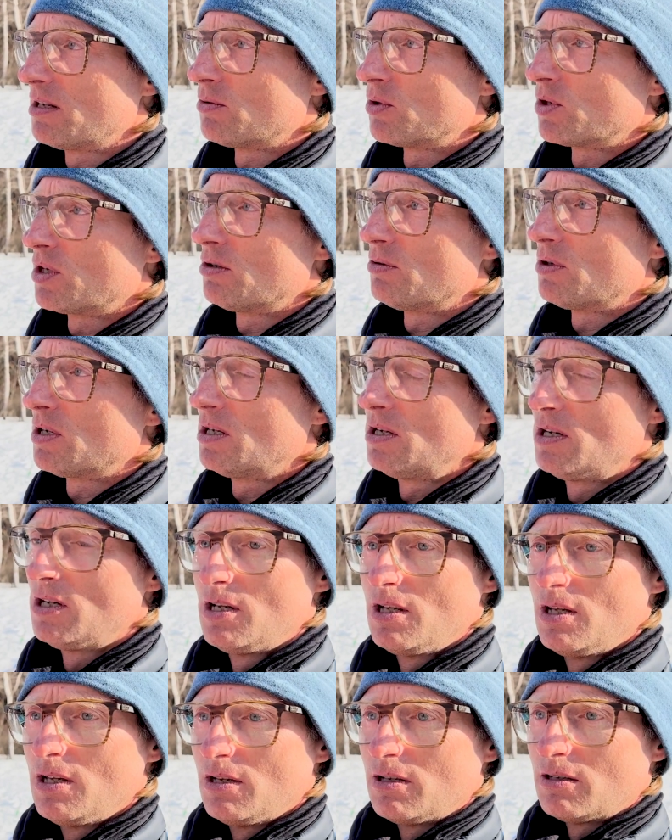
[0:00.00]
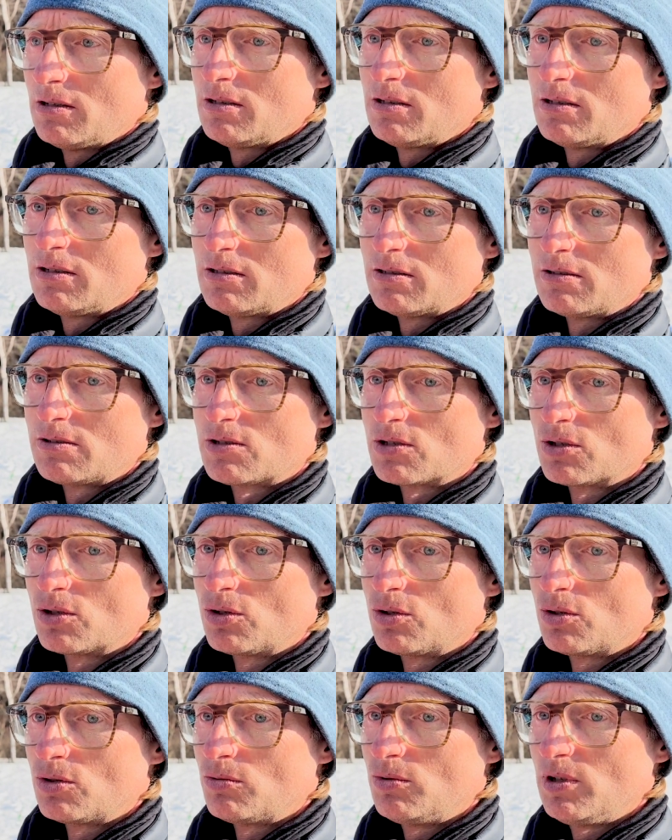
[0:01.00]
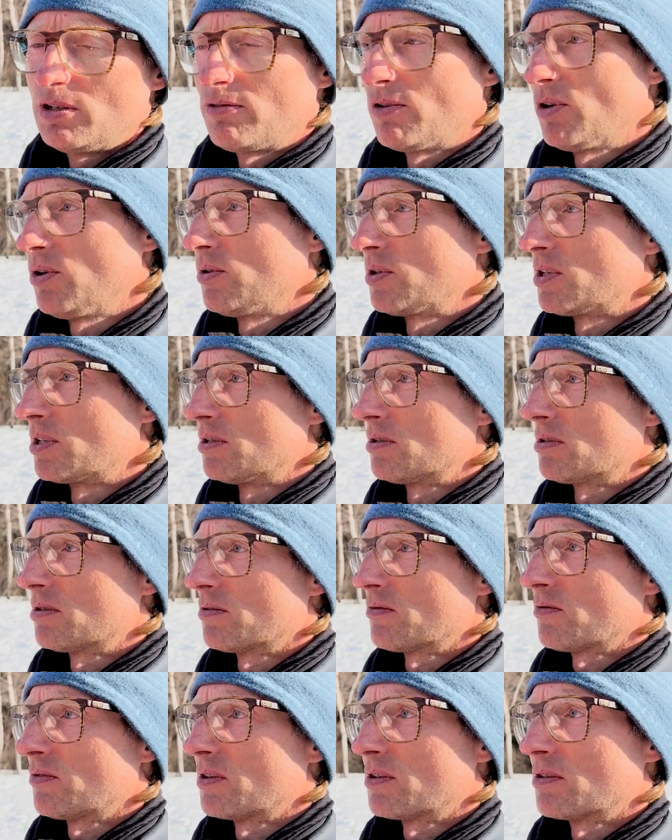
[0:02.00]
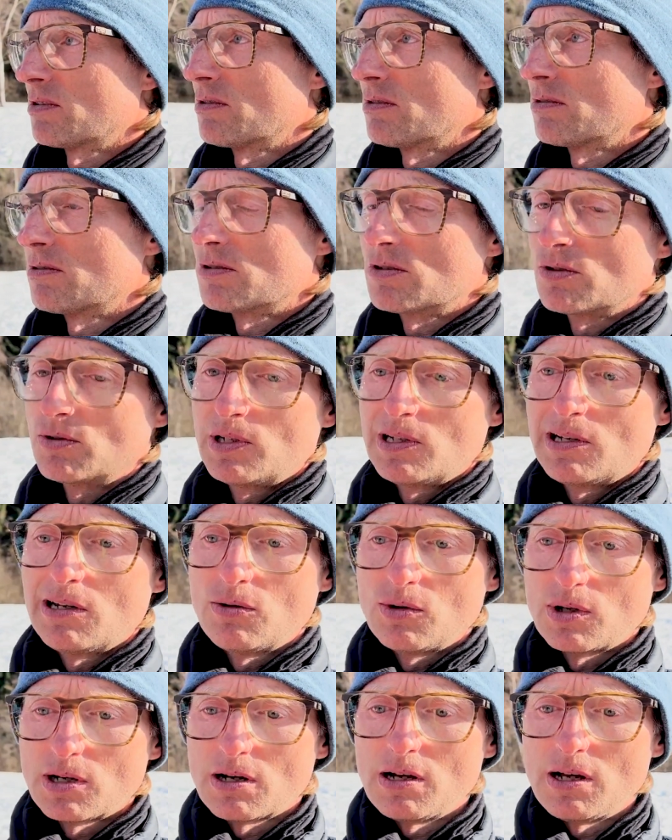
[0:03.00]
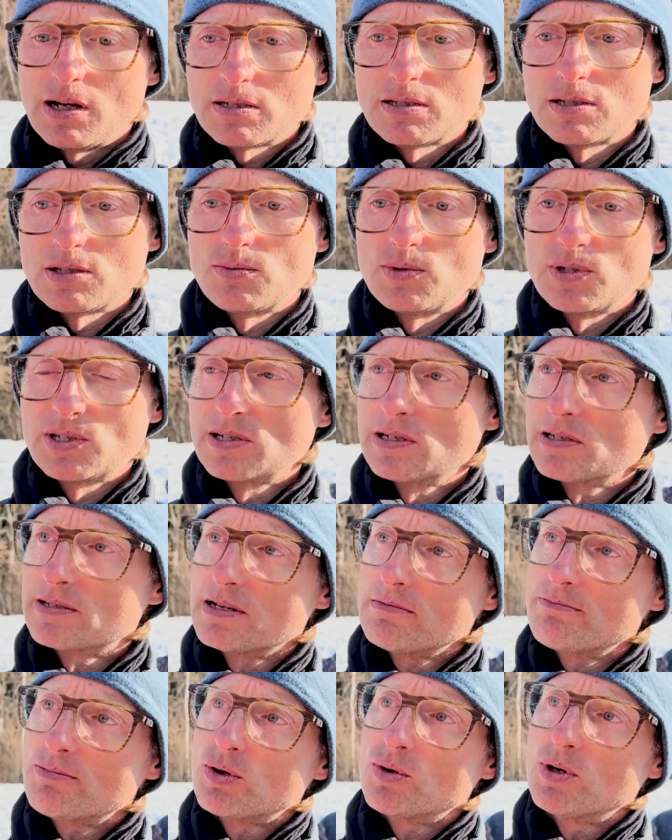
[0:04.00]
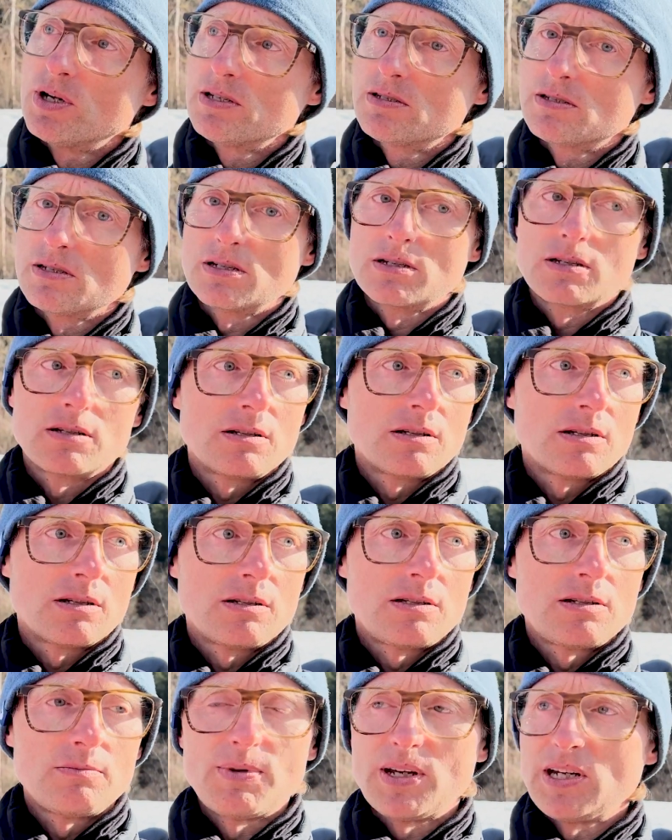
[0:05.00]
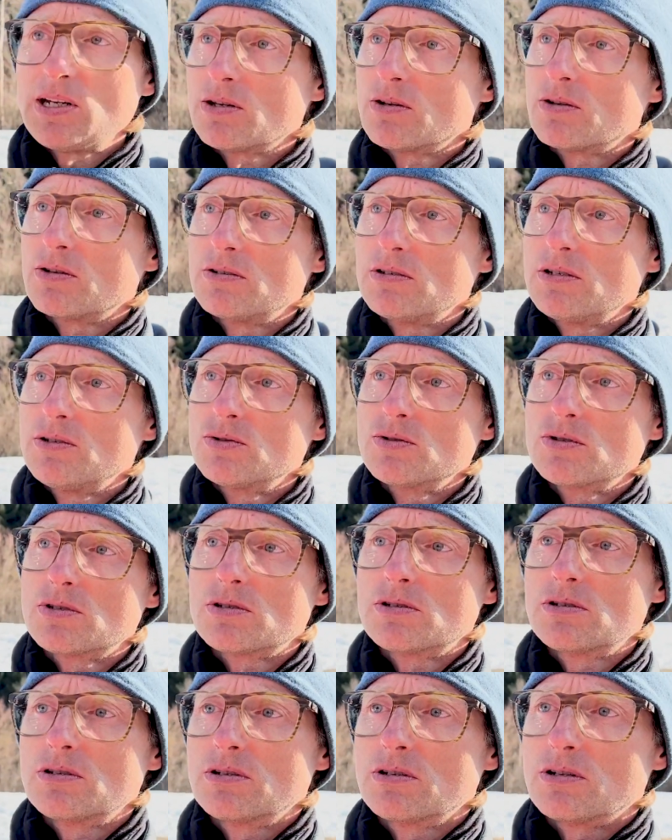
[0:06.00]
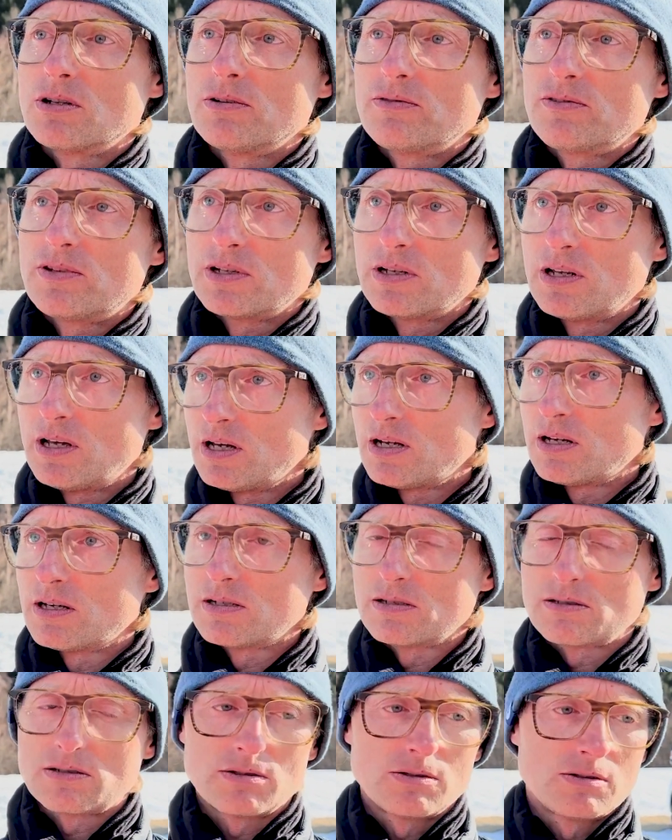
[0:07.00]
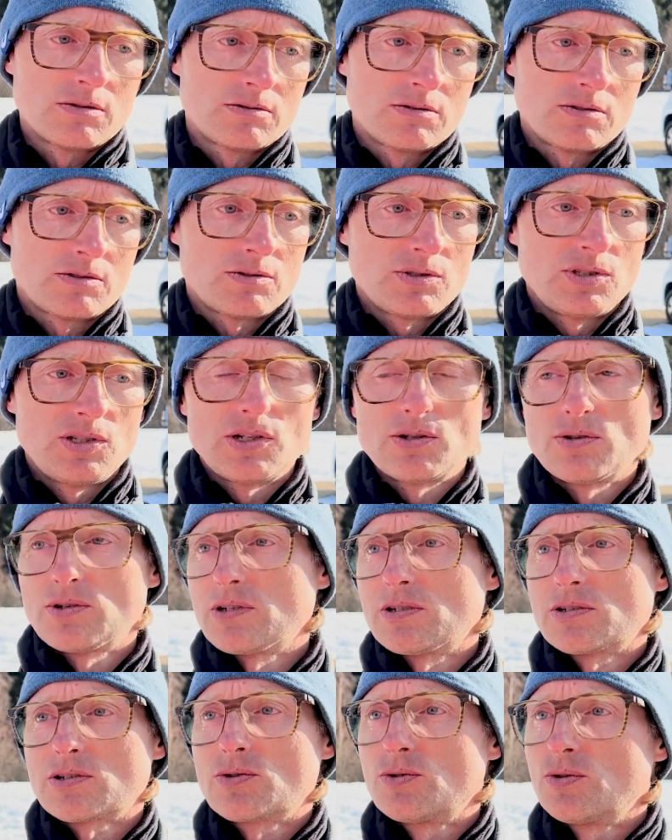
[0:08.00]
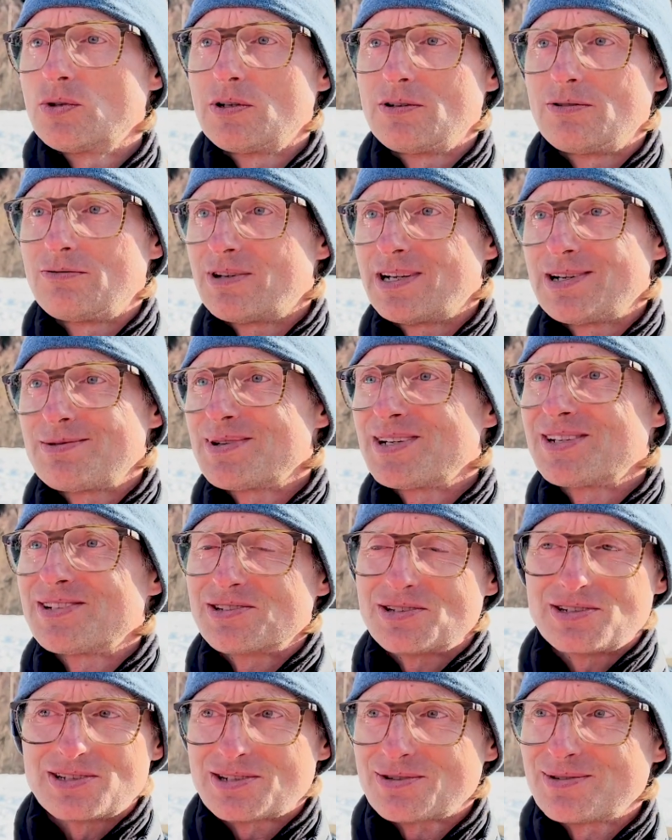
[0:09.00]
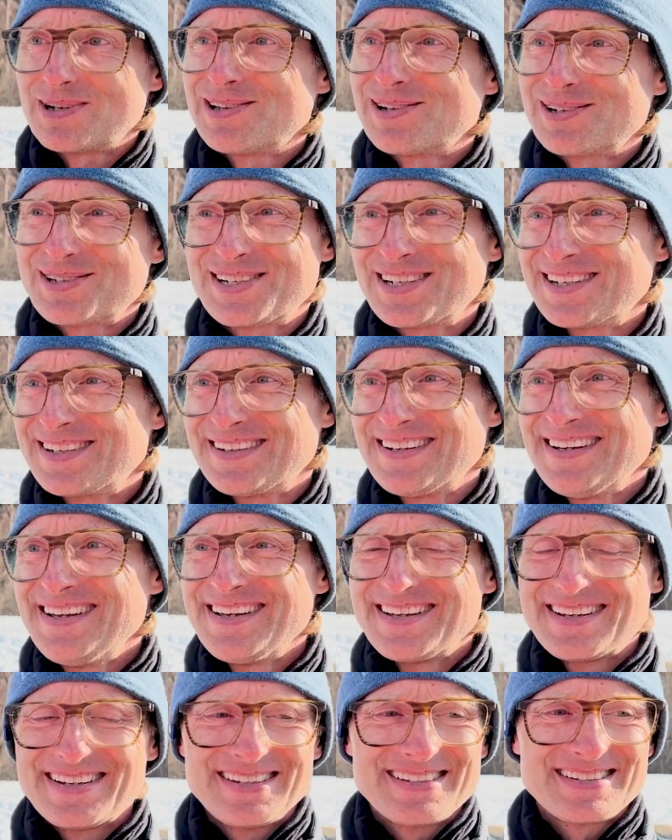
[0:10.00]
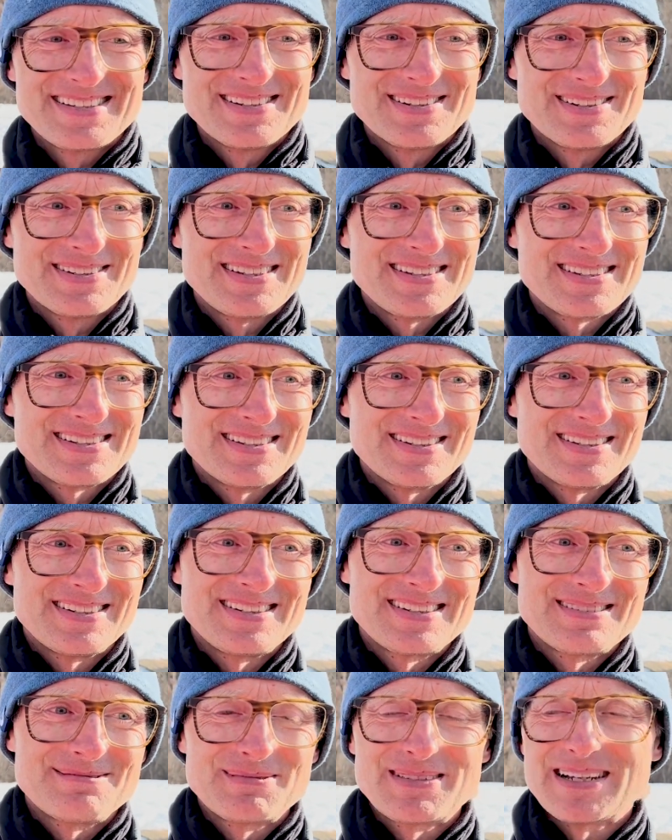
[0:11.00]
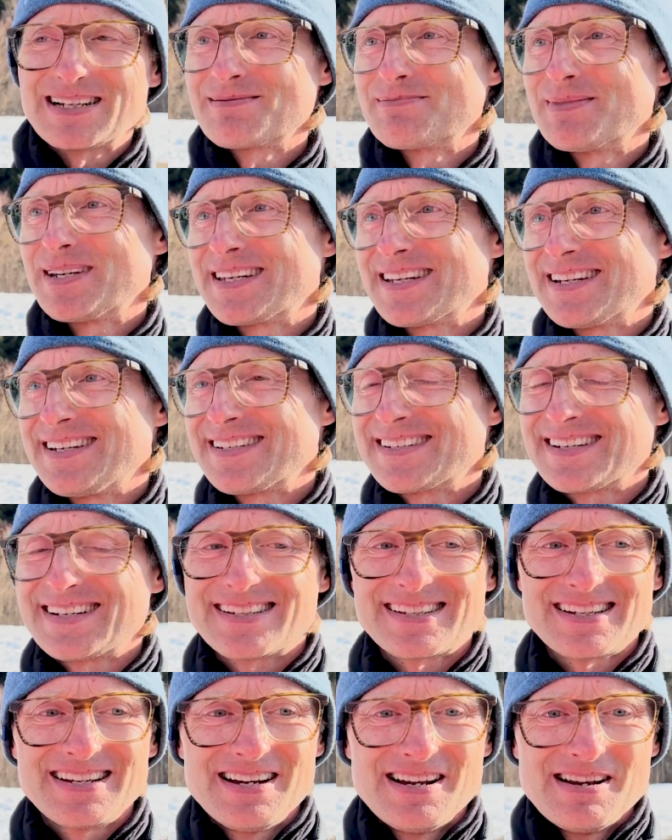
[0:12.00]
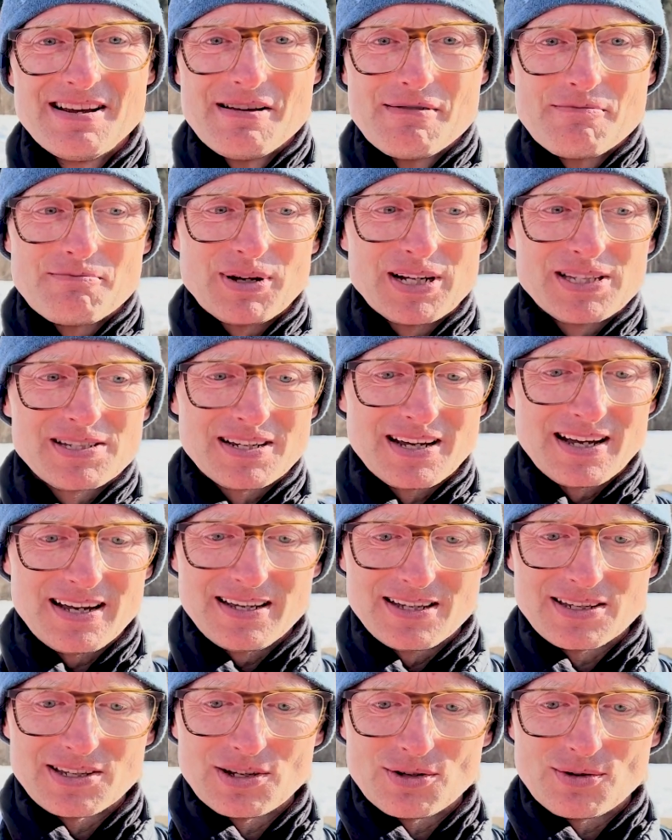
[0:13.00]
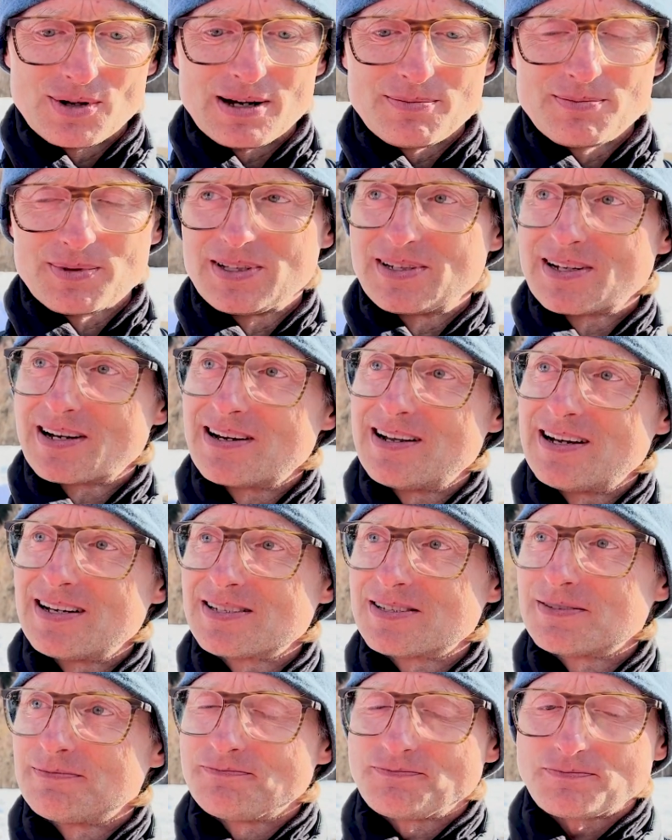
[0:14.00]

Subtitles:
whatever. So we are following this. So in the lower classes, we're still separating depending on the use of the glider. So, you know, in the school environment, it's quite logical. It doesn't make any sense. But the higher you go up in the class,